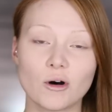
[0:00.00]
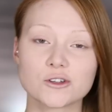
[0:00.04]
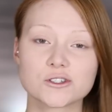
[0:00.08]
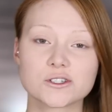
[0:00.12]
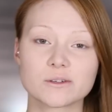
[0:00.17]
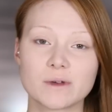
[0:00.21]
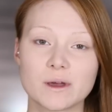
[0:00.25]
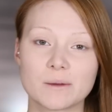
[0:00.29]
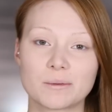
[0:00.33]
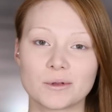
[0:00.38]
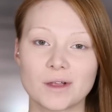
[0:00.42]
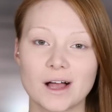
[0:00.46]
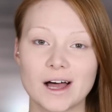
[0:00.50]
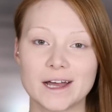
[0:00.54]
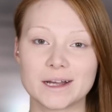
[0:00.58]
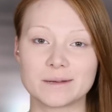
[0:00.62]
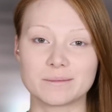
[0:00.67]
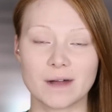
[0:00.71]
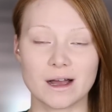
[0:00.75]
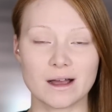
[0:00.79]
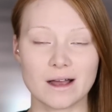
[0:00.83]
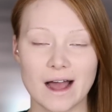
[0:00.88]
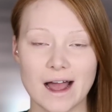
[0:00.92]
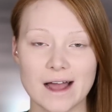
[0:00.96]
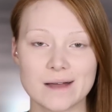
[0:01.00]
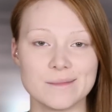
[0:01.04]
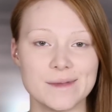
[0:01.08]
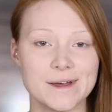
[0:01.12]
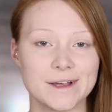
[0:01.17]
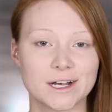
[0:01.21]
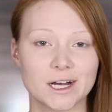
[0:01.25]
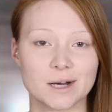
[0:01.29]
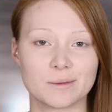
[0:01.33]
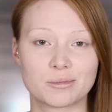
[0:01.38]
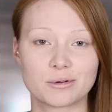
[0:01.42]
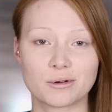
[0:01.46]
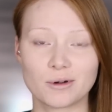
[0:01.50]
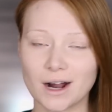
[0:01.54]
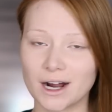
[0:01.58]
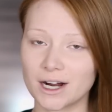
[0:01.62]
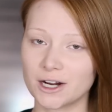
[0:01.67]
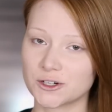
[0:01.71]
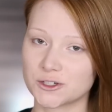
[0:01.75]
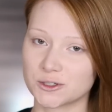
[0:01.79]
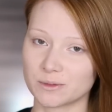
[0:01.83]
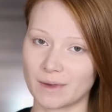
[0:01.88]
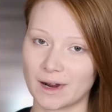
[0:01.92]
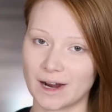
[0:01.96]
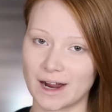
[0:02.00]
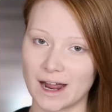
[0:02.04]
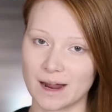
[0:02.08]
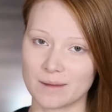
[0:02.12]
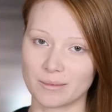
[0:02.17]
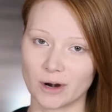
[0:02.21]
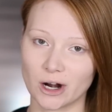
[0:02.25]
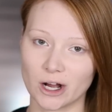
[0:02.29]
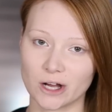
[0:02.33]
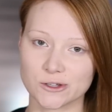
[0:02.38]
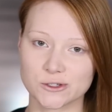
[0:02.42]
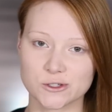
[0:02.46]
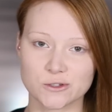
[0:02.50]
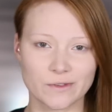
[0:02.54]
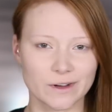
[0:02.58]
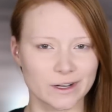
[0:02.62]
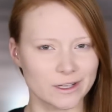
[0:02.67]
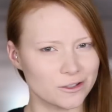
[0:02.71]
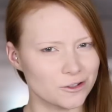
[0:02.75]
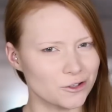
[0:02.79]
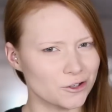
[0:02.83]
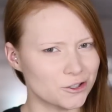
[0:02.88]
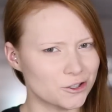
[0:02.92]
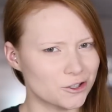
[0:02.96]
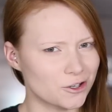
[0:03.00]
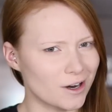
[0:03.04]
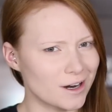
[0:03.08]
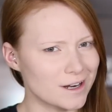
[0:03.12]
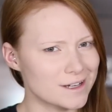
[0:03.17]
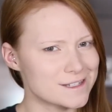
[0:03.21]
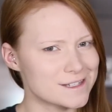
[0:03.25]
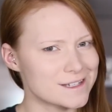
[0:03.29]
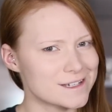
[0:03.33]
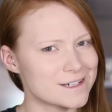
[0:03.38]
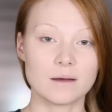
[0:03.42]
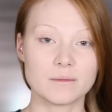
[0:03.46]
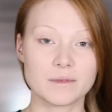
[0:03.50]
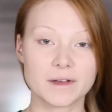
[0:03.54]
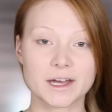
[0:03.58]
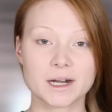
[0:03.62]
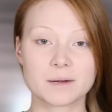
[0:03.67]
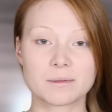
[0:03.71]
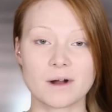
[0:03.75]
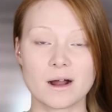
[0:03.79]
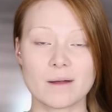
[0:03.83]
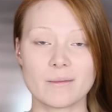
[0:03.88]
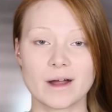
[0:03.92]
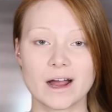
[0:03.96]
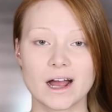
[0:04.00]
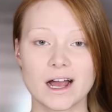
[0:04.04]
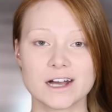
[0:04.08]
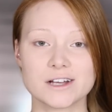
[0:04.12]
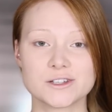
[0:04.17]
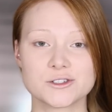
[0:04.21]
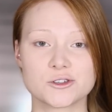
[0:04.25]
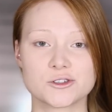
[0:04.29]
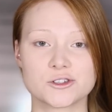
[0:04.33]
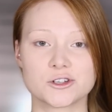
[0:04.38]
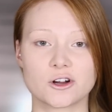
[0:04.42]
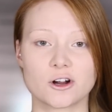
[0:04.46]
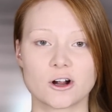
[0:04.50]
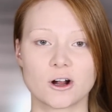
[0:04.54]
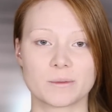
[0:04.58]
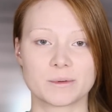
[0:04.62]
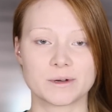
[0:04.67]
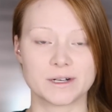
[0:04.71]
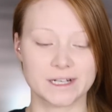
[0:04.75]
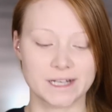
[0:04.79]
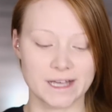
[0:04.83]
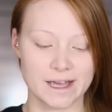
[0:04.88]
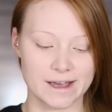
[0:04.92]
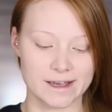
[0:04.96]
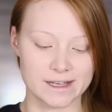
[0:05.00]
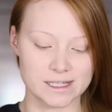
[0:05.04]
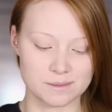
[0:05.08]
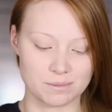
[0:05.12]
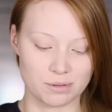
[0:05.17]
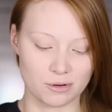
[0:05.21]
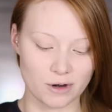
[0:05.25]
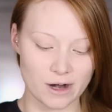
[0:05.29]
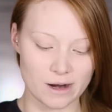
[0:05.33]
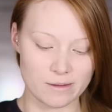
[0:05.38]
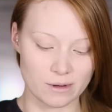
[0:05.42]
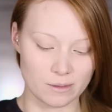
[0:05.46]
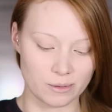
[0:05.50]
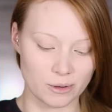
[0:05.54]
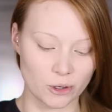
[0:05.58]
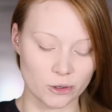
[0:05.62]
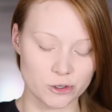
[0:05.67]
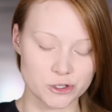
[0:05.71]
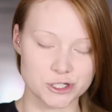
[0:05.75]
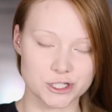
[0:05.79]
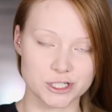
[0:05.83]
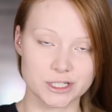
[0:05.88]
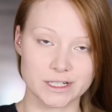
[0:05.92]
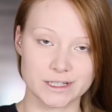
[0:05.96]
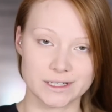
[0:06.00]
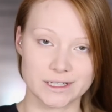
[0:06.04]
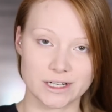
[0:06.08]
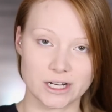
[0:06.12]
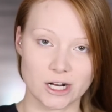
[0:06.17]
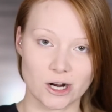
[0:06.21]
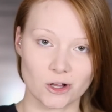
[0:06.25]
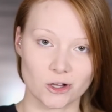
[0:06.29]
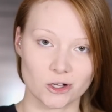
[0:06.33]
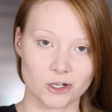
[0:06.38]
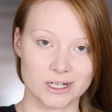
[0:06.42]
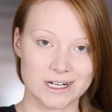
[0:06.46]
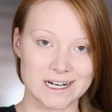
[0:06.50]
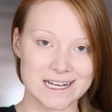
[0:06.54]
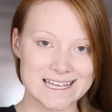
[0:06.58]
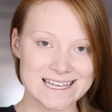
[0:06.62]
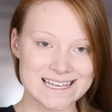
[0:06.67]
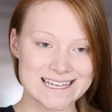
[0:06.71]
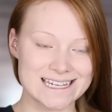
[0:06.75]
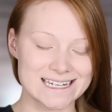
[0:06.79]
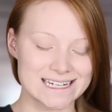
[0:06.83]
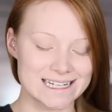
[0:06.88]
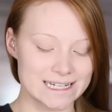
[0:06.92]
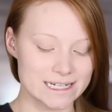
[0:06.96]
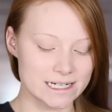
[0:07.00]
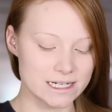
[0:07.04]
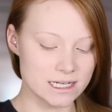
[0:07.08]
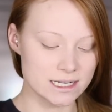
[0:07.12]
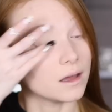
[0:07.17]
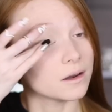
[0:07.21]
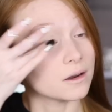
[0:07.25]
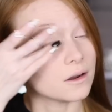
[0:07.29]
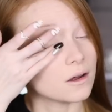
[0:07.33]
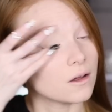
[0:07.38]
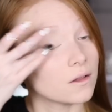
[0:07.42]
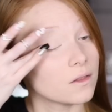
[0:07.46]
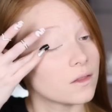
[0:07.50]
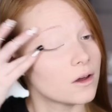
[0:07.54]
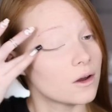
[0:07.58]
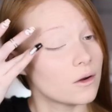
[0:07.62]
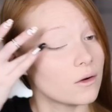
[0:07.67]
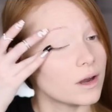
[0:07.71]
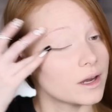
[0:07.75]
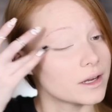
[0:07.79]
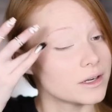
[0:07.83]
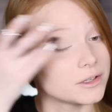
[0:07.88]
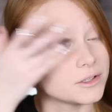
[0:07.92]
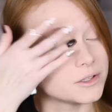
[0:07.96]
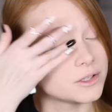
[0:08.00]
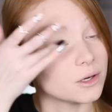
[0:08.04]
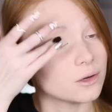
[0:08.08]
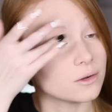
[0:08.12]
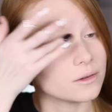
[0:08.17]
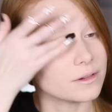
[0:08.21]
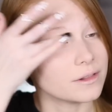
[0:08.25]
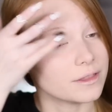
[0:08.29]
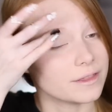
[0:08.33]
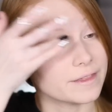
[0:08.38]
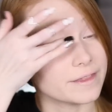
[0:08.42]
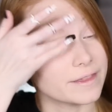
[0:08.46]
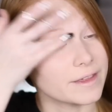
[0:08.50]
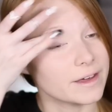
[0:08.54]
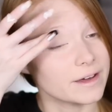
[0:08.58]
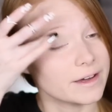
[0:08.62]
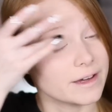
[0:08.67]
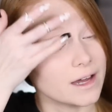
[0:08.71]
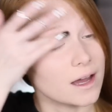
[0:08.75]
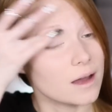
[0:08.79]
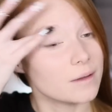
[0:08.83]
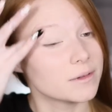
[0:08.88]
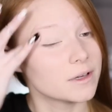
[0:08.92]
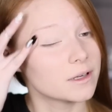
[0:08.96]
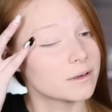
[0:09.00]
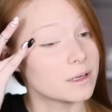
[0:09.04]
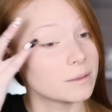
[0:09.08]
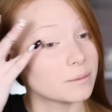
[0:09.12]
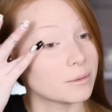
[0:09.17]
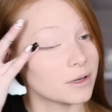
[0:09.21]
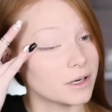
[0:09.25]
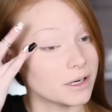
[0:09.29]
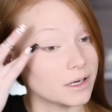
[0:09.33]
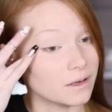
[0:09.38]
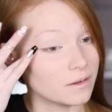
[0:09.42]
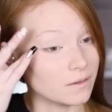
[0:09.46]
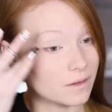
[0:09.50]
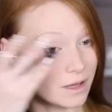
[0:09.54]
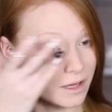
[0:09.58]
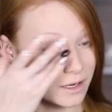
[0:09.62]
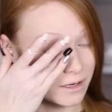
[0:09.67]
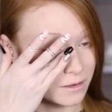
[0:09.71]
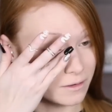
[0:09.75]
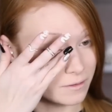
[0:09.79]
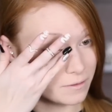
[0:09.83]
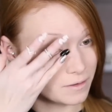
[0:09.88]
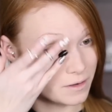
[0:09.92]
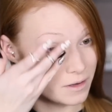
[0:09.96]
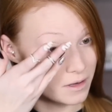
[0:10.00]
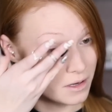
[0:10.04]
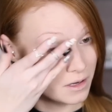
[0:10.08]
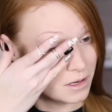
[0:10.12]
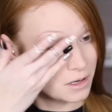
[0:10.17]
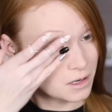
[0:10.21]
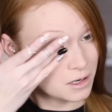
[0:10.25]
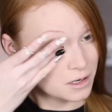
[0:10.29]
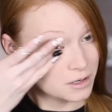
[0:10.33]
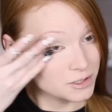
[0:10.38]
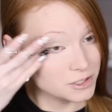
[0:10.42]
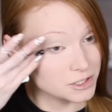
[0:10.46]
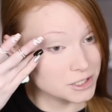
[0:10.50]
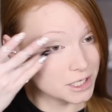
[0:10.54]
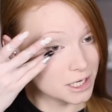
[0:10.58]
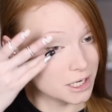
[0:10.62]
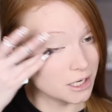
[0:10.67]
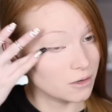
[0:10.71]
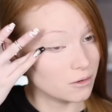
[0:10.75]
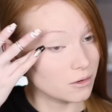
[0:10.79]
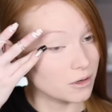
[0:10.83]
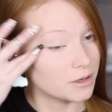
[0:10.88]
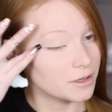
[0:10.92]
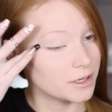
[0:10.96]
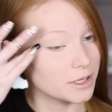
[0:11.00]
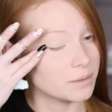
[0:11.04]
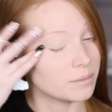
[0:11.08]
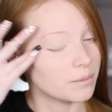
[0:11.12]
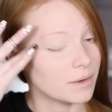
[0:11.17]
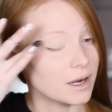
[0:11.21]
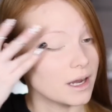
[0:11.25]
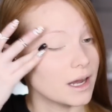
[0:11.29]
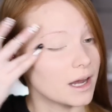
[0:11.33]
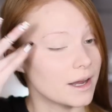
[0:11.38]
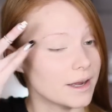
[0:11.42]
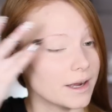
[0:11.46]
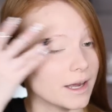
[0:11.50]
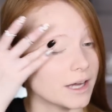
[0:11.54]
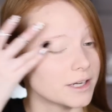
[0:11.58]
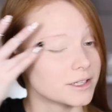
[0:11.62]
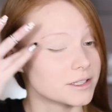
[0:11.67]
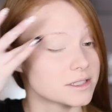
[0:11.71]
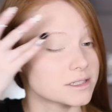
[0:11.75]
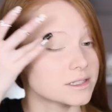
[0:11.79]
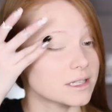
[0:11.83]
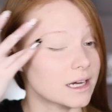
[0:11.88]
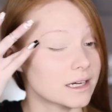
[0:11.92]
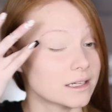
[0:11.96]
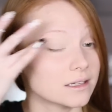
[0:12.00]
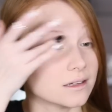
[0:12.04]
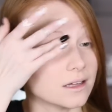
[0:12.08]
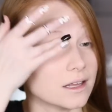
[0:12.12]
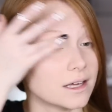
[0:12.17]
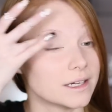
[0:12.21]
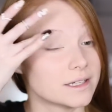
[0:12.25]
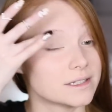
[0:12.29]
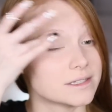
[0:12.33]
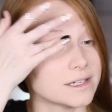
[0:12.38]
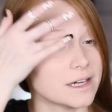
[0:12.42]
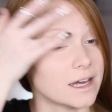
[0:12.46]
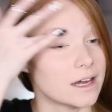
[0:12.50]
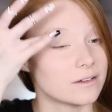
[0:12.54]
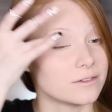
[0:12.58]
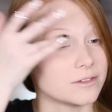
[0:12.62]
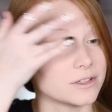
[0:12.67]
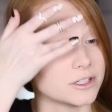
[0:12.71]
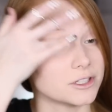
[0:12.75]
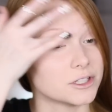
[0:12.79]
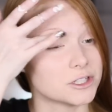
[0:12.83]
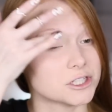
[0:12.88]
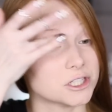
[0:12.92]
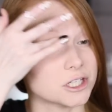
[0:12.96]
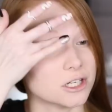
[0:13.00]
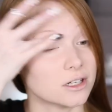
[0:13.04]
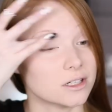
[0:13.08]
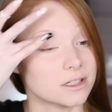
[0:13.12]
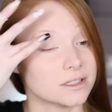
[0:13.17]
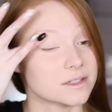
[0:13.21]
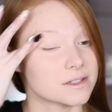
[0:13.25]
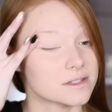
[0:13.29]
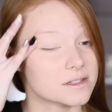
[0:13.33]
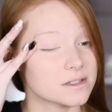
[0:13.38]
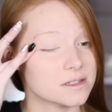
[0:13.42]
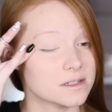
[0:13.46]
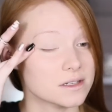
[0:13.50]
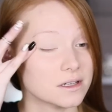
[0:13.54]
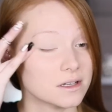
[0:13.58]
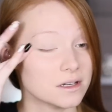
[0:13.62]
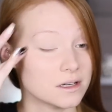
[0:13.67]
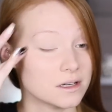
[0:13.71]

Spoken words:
also gonna be applying my eye makeup prior to my eyebrows, so if I look crazy, I'm then gonna prime my eyes using Urban Decay's Primer Potion in the color Eden. And although I don't think I'm gonna be putting a lot of shadow underneath my eye, I like to have the insurance